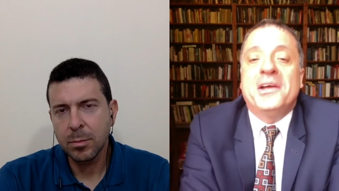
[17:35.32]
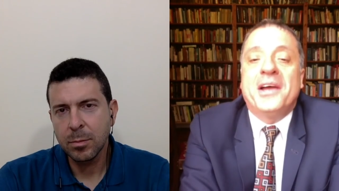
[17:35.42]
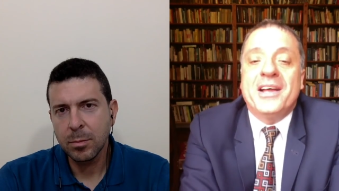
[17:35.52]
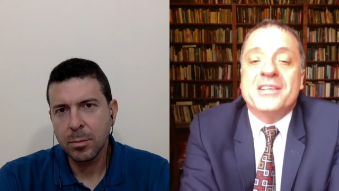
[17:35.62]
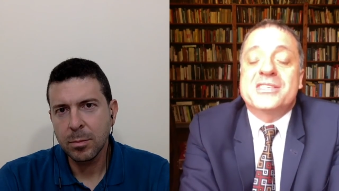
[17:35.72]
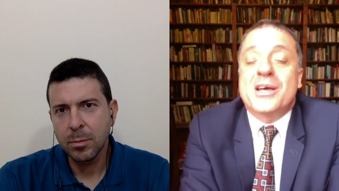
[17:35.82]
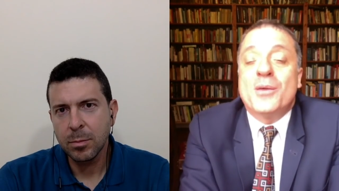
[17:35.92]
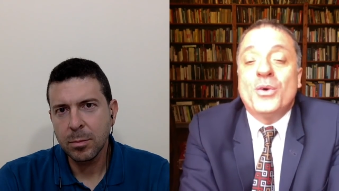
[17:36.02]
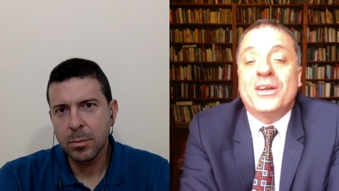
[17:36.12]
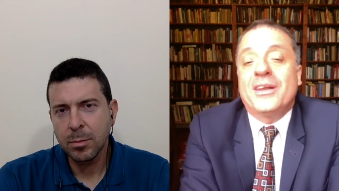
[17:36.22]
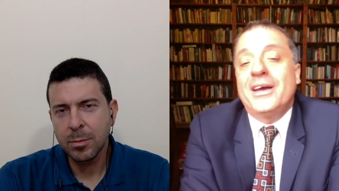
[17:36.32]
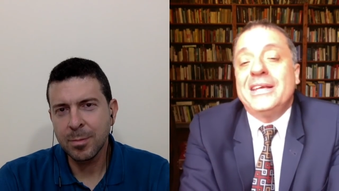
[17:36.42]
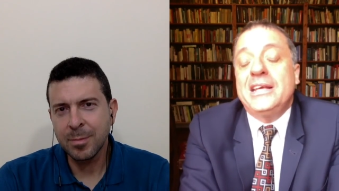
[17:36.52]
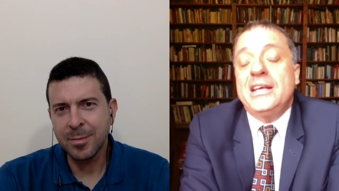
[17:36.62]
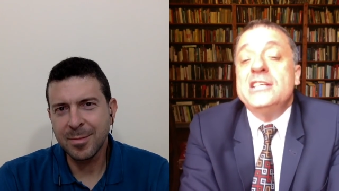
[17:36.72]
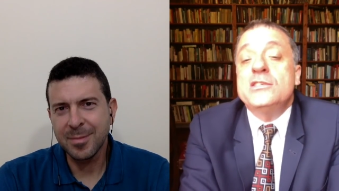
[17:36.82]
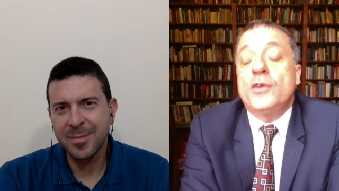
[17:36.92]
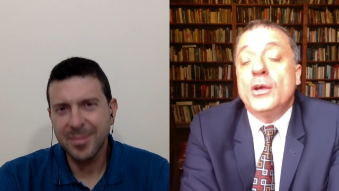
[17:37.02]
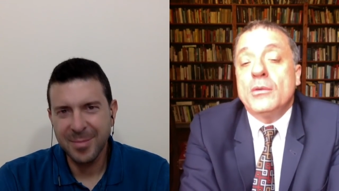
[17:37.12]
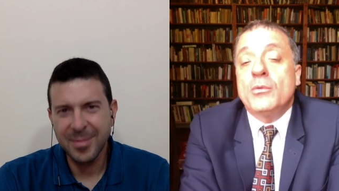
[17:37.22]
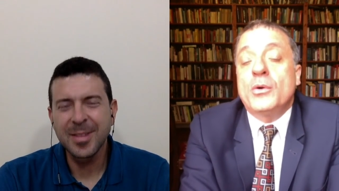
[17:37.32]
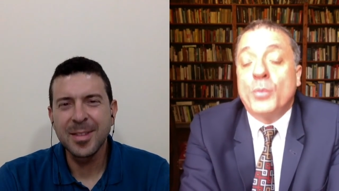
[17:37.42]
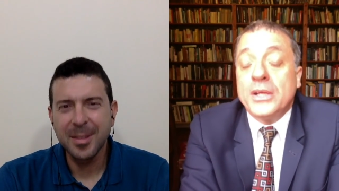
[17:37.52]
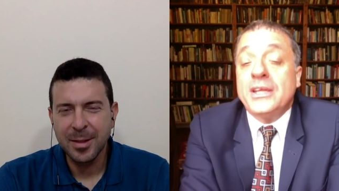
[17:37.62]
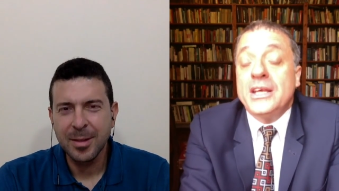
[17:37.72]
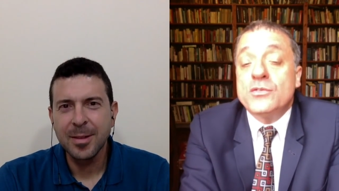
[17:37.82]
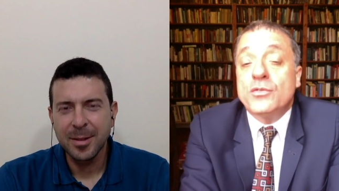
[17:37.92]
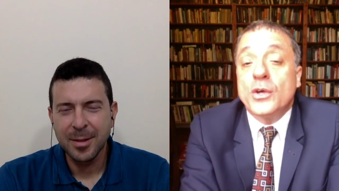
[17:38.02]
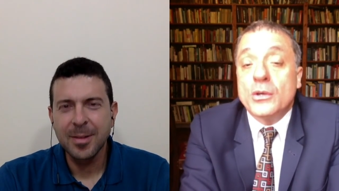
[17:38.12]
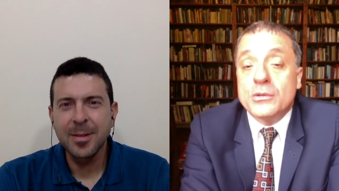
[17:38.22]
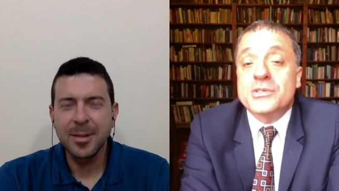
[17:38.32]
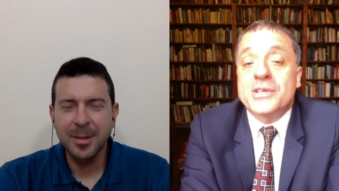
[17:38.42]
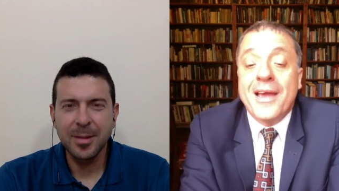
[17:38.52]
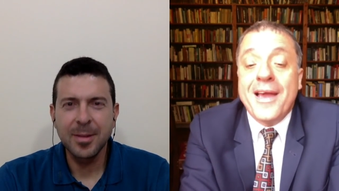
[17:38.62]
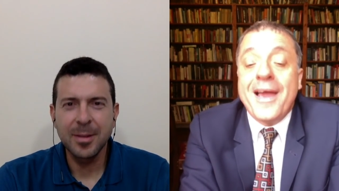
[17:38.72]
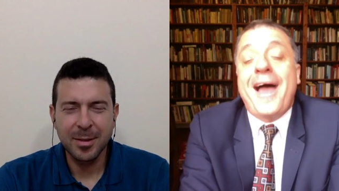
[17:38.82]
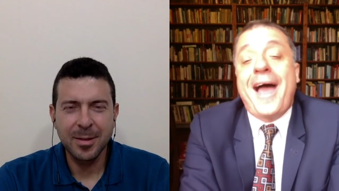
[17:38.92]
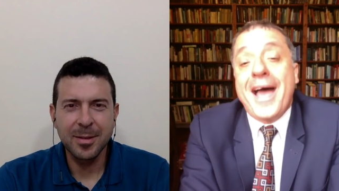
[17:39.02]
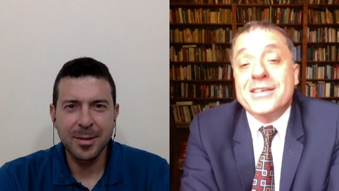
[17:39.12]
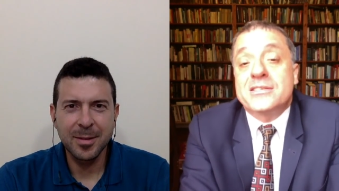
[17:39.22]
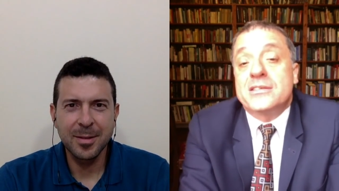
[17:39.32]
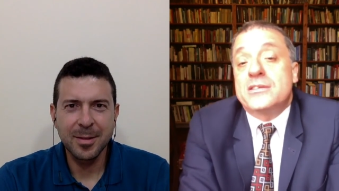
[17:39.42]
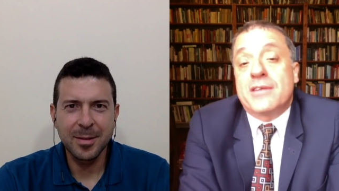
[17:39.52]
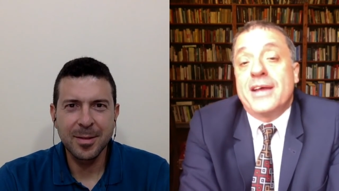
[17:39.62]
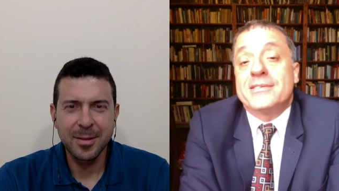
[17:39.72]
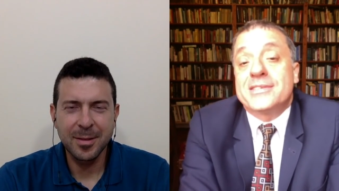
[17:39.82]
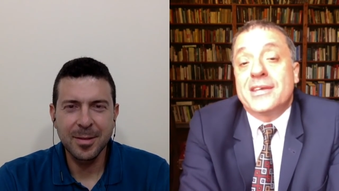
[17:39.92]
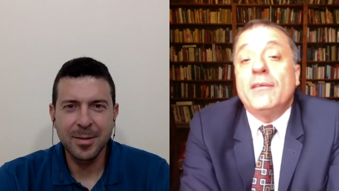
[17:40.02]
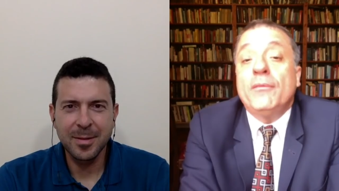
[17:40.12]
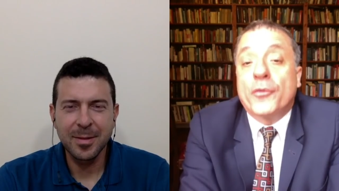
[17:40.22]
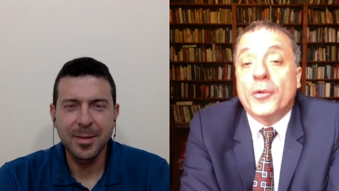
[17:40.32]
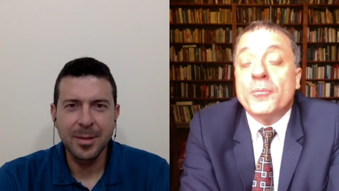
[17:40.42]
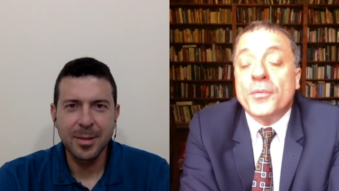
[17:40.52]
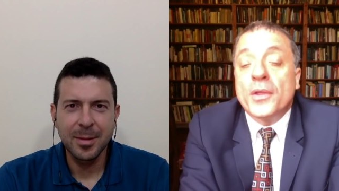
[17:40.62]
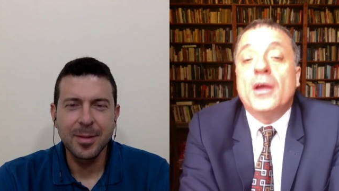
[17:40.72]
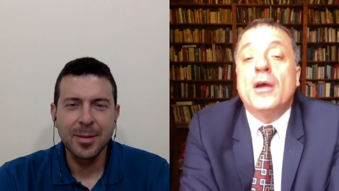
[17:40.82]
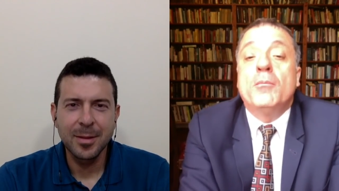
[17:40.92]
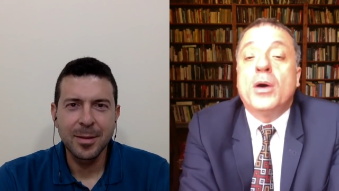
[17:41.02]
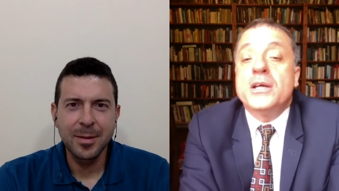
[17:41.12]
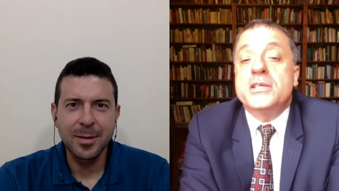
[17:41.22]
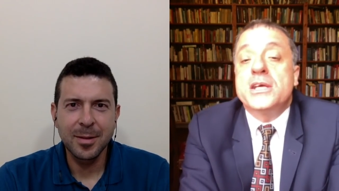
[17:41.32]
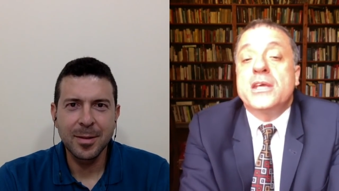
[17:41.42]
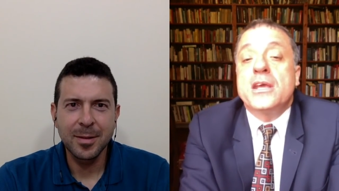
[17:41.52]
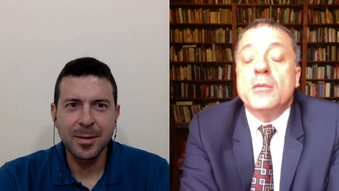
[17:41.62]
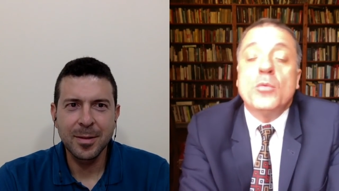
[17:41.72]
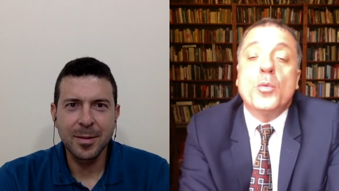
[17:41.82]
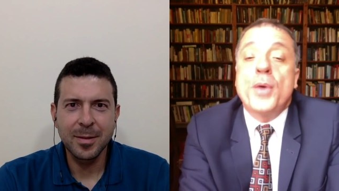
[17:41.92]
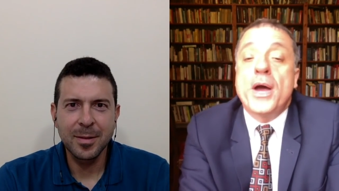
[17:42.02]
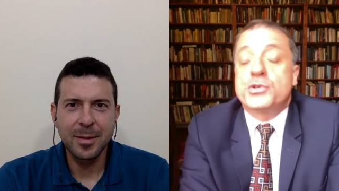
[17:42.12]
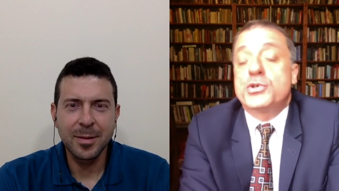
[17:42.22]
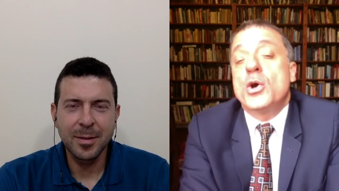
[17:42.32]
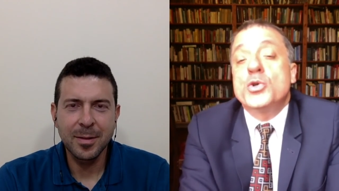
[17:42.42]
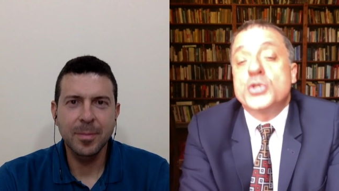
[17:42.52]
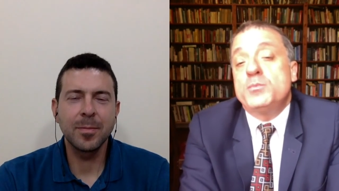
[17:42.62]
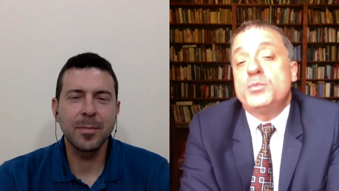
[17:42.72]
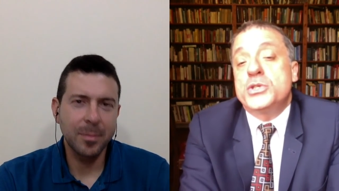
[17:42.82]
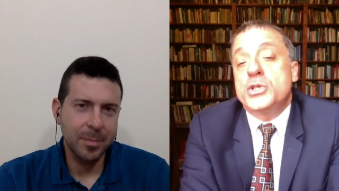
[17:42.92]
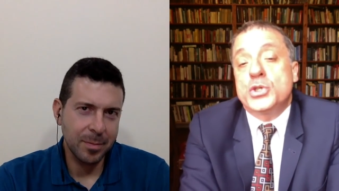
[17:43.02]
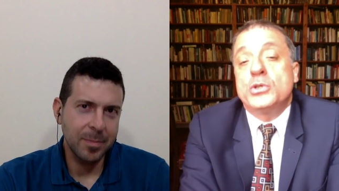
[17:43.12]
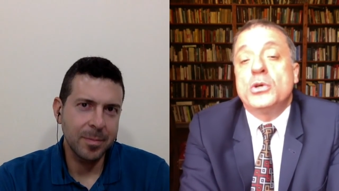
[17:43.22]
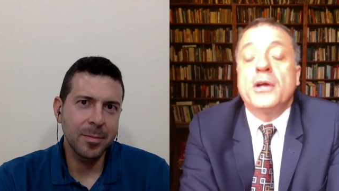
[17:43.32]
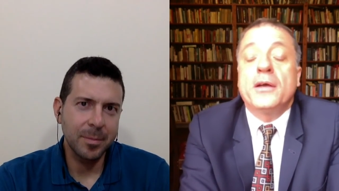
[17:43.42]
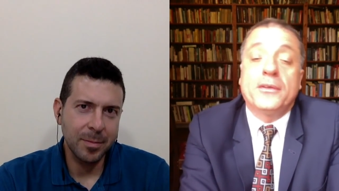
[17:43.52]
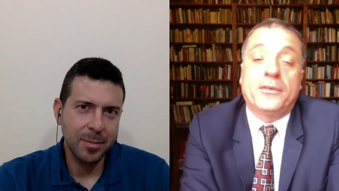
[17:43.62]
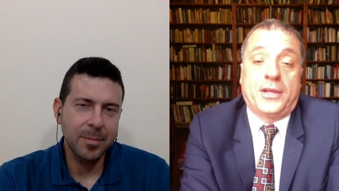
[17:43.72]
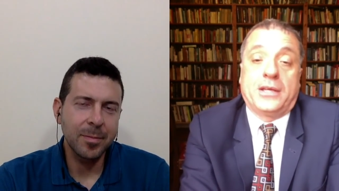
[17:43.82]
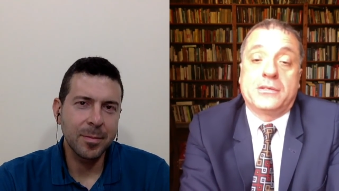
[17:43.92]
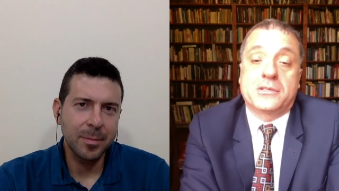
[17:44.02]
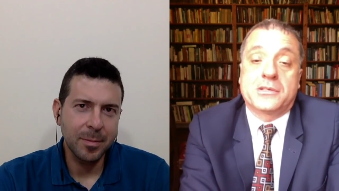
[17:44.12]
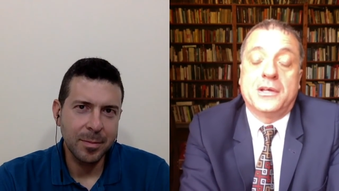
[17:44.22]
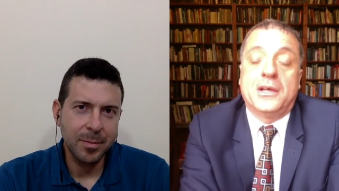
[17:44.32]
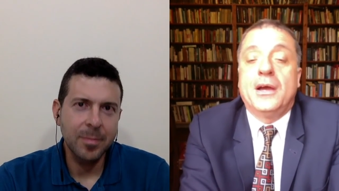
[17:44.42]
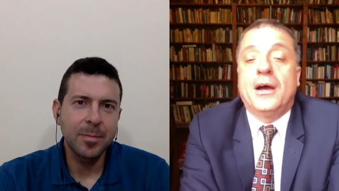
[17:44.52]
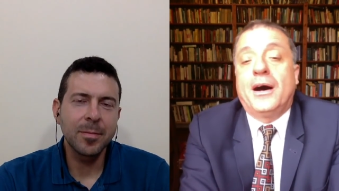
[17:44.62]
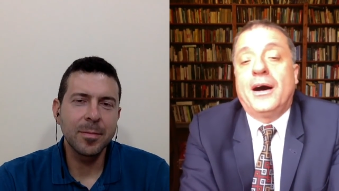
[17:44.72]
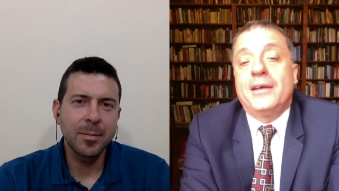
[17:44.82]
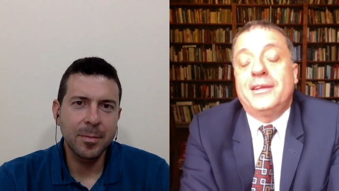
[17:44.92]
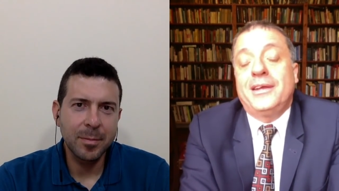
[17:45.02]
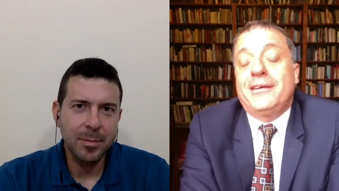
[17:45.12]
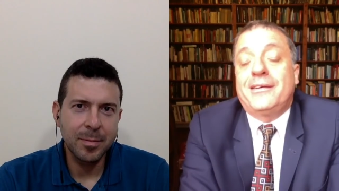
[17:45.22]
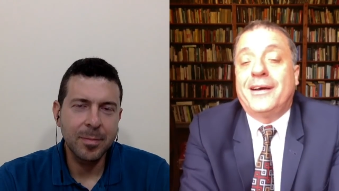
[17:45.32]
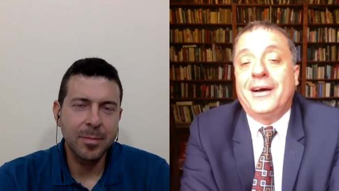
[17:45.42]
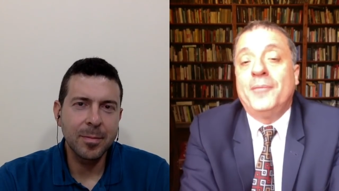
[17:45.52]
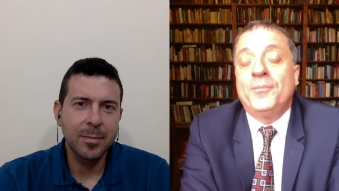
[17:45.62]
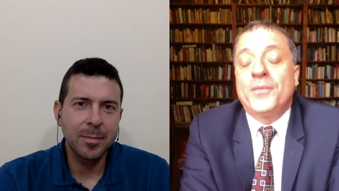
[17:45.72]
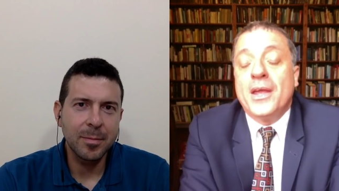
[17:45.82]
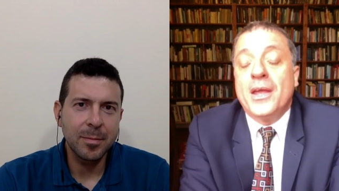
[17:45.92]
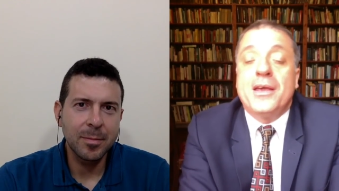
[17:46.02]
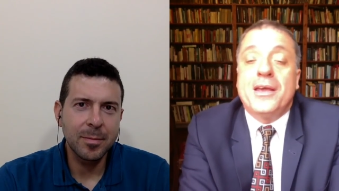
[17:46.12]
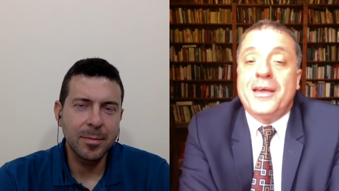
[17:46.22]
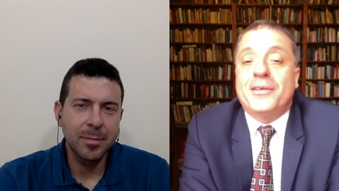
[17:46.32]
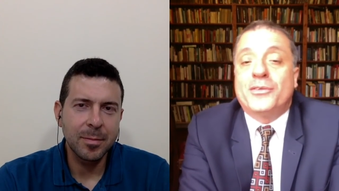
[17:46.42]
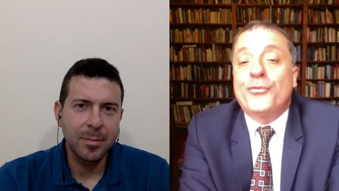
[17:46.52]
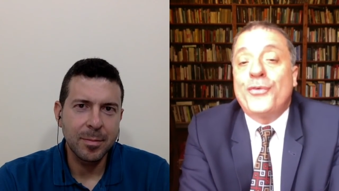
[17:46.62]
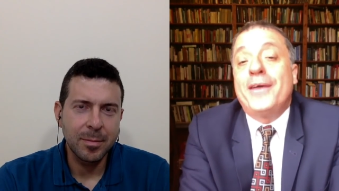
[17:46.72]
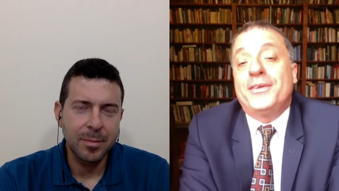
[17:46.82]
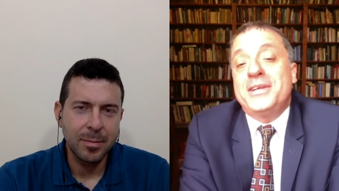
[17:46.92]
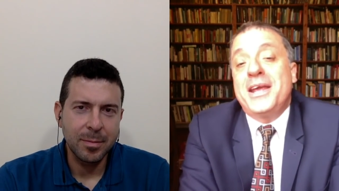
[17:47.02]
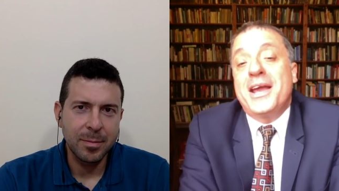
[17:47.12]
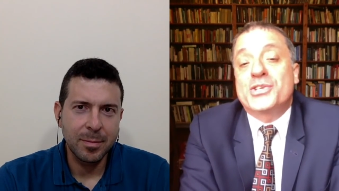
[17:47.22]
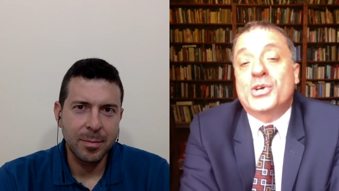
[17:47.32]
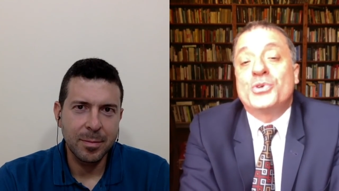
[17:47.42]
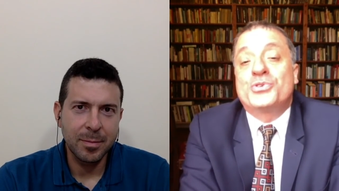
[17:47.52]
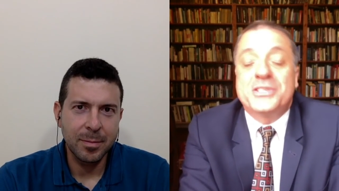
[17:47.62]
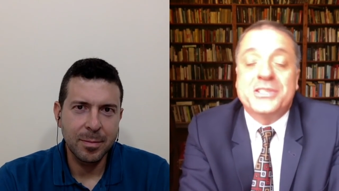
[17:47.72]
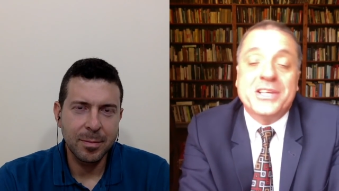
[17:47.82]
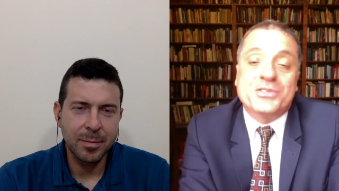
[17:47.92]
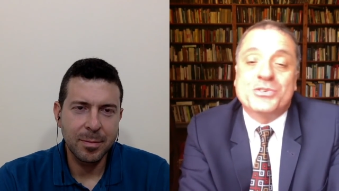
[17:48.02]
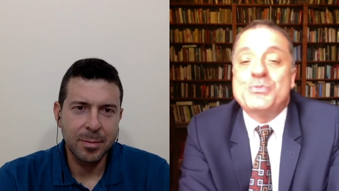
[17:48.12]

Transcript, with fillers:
Speaker 1: and someone like with his views has to transcend them by taking a more patriotic position on other things. I think the fact that he has contradictory